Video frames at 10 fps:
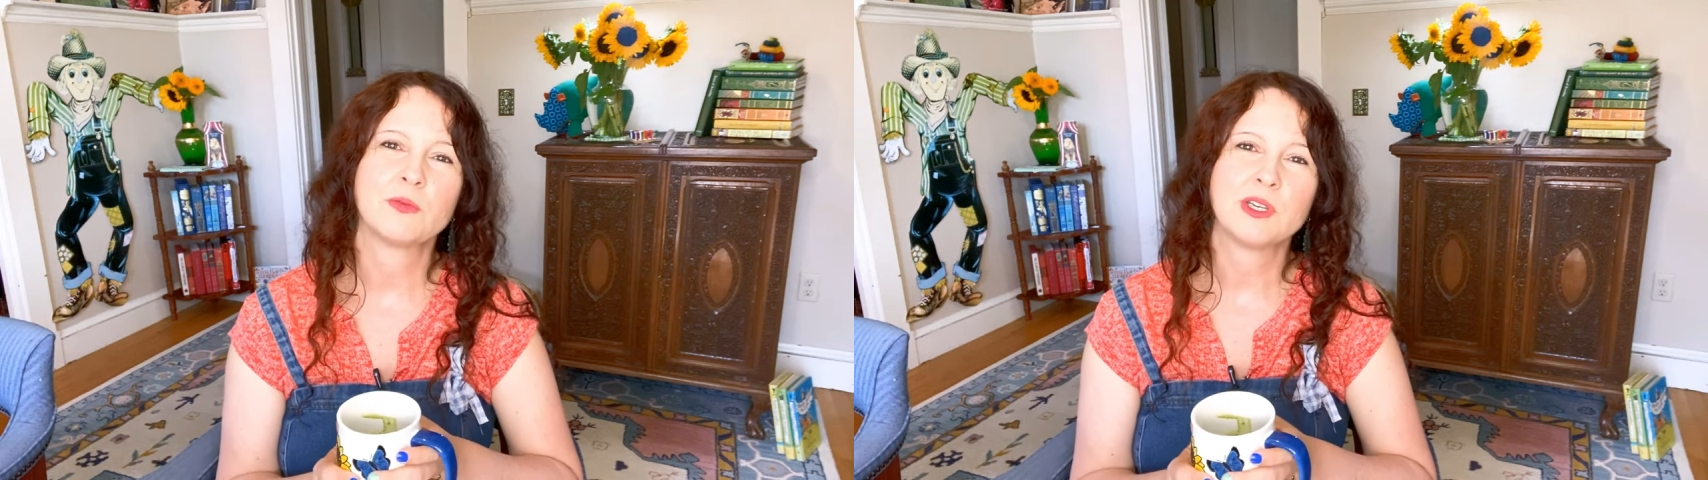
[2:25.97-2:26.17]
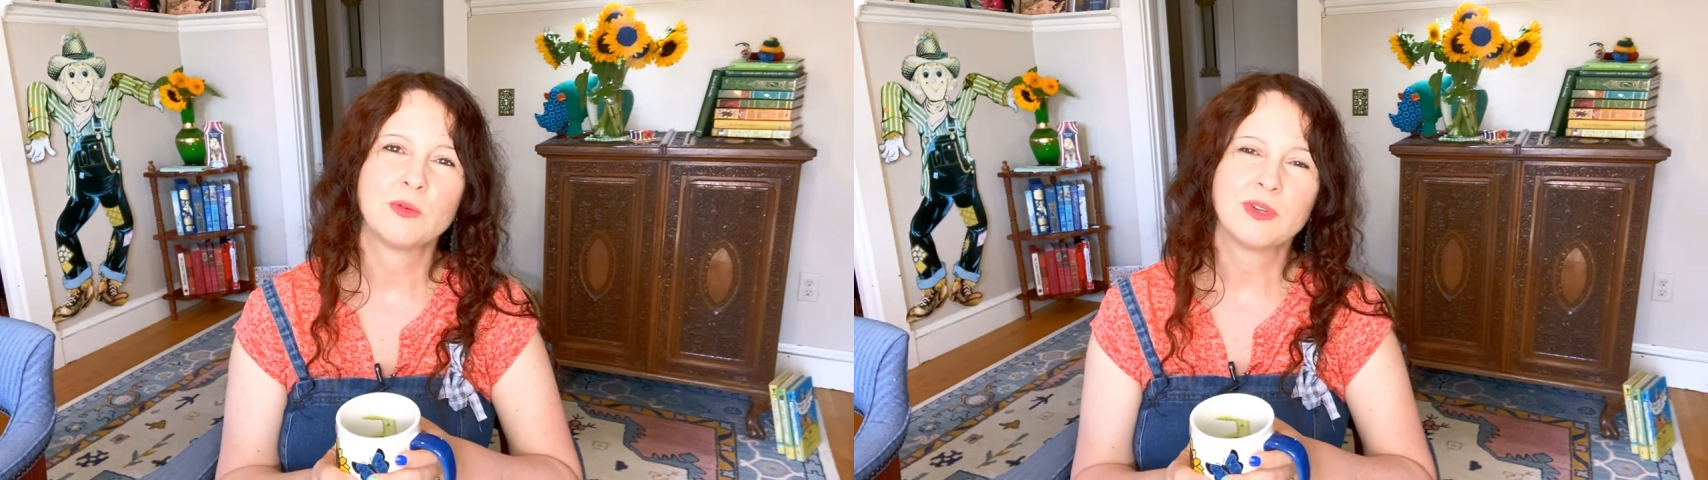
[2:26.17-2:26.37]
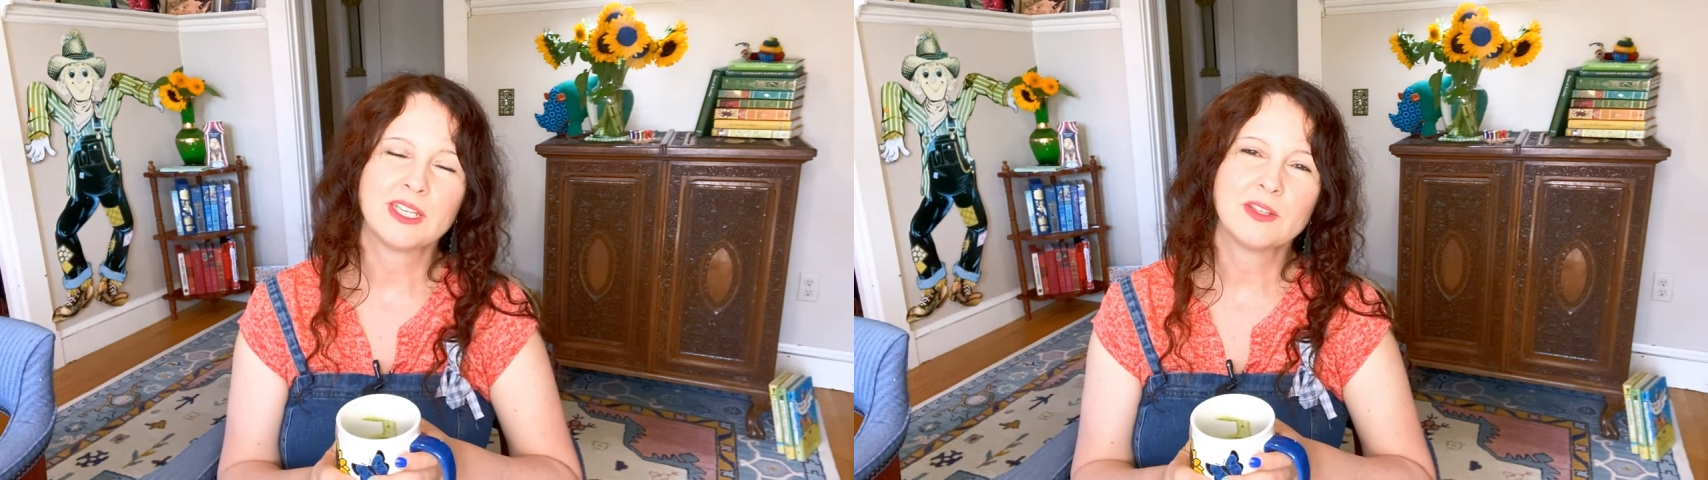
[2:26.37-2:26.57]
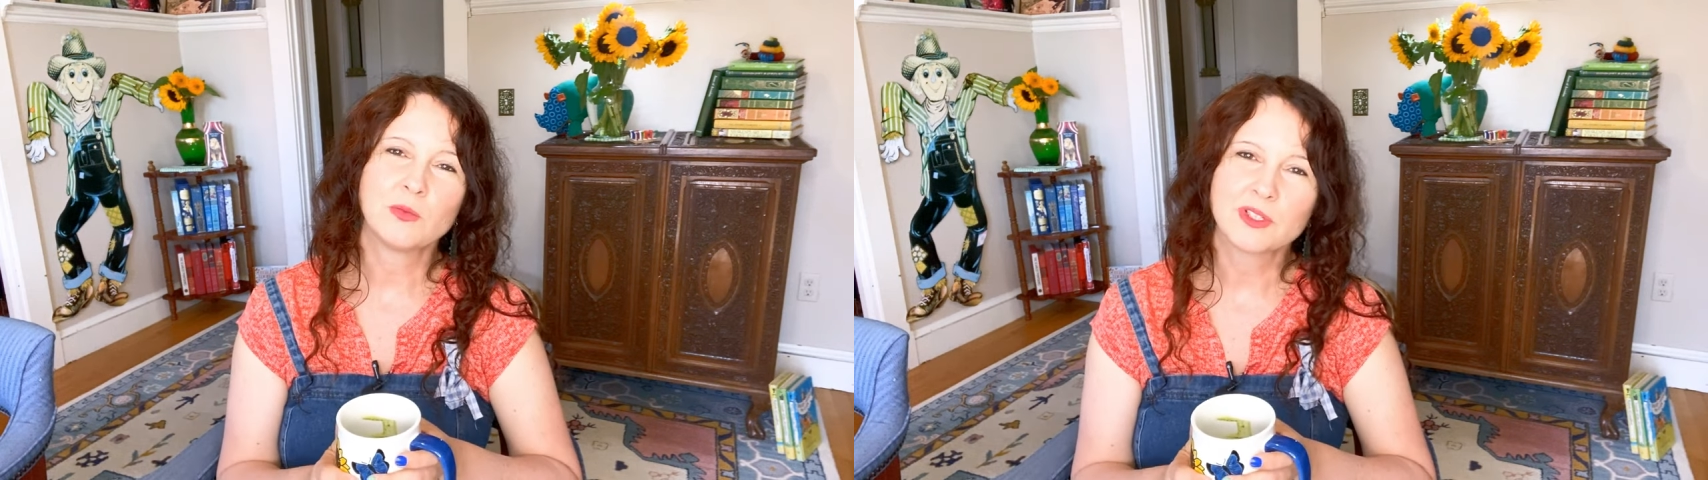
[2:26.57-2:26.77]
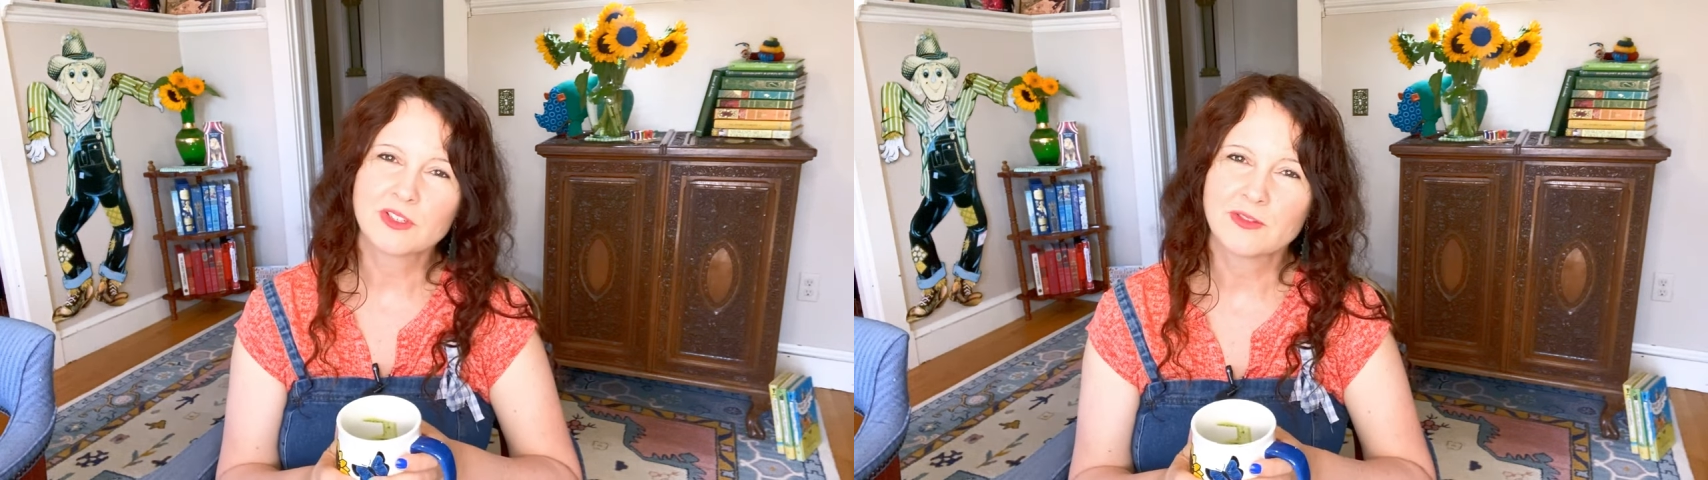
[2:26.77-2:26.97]
reread The
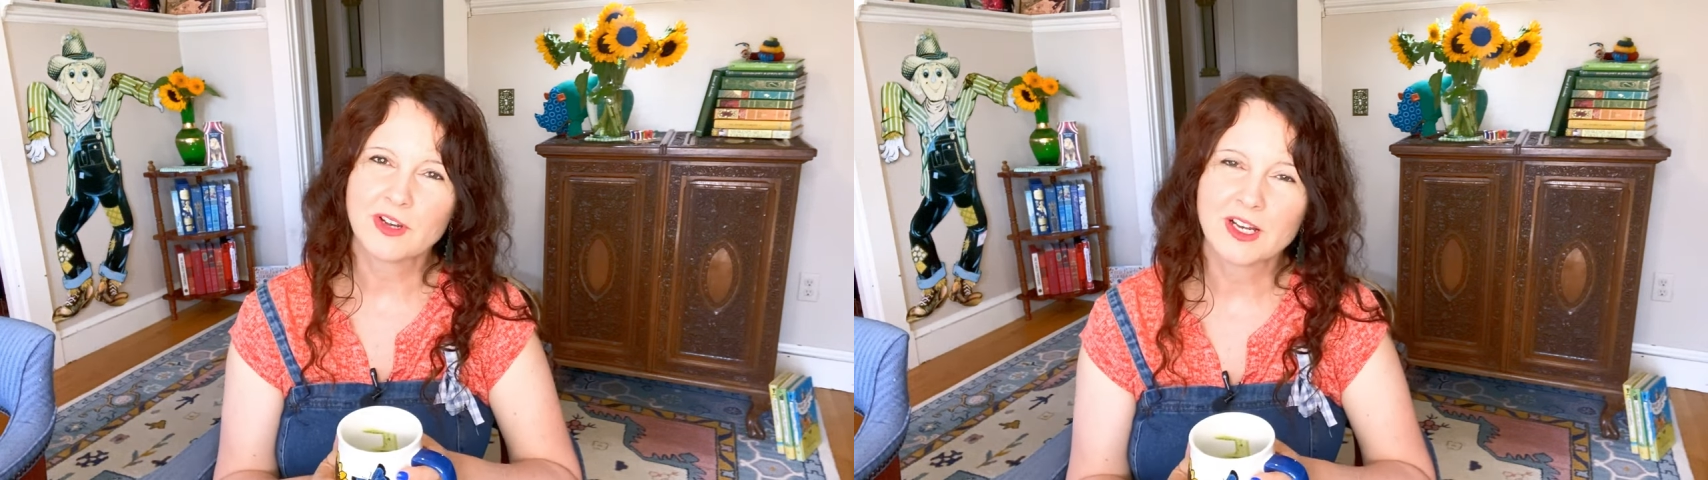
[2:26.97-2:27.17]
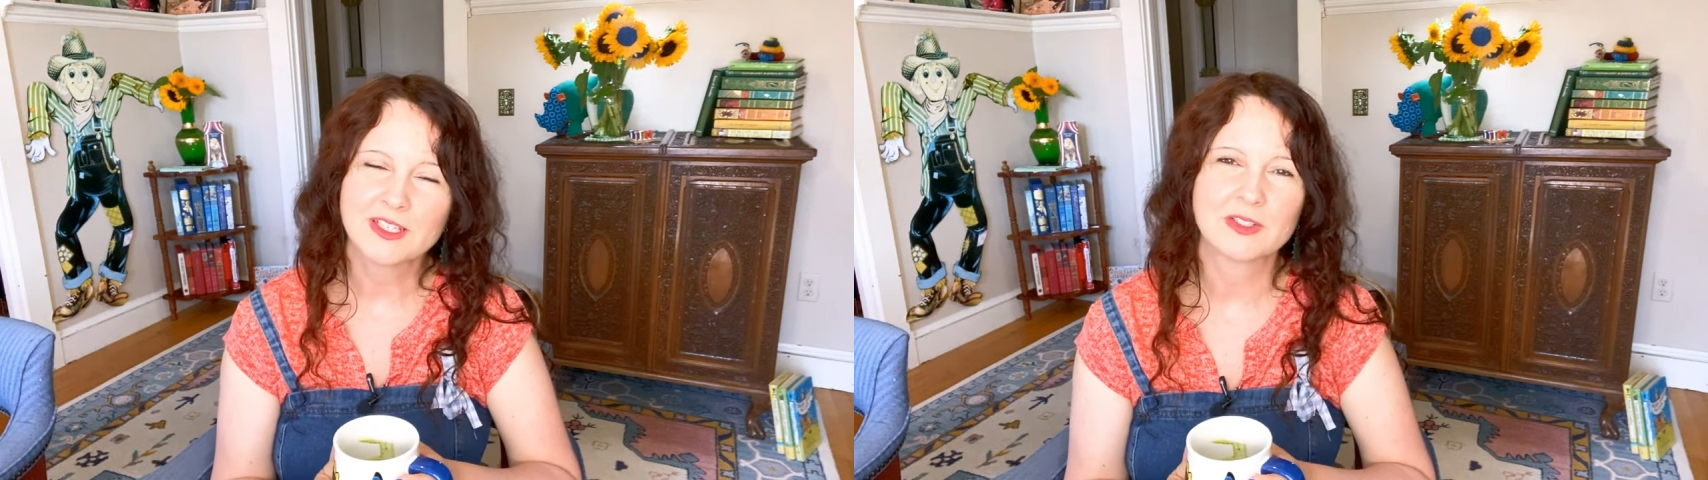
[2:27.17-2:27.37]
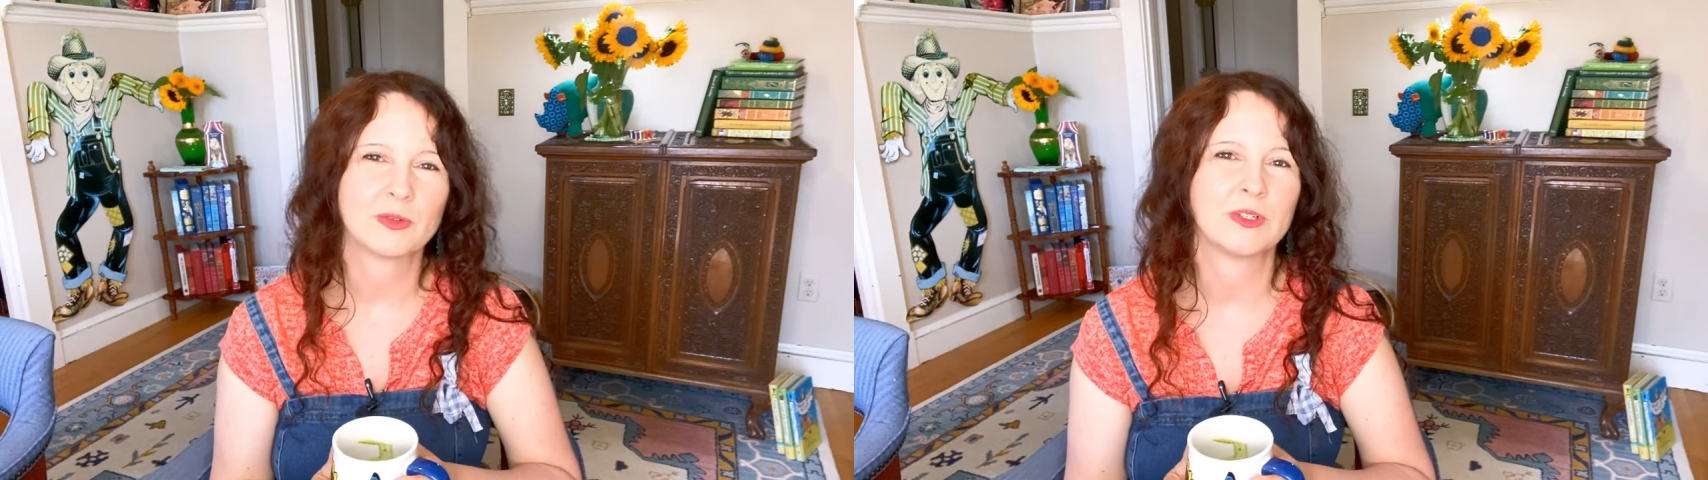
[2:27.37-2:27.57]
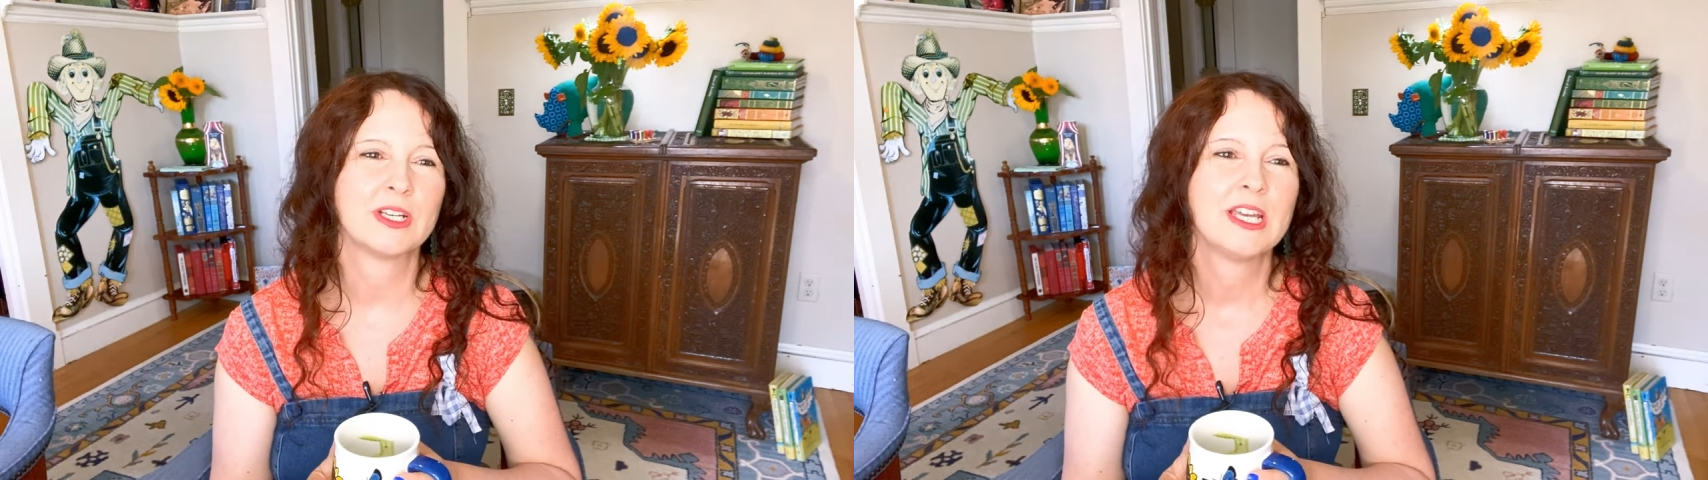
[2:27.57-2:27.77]
Wizard of Oz or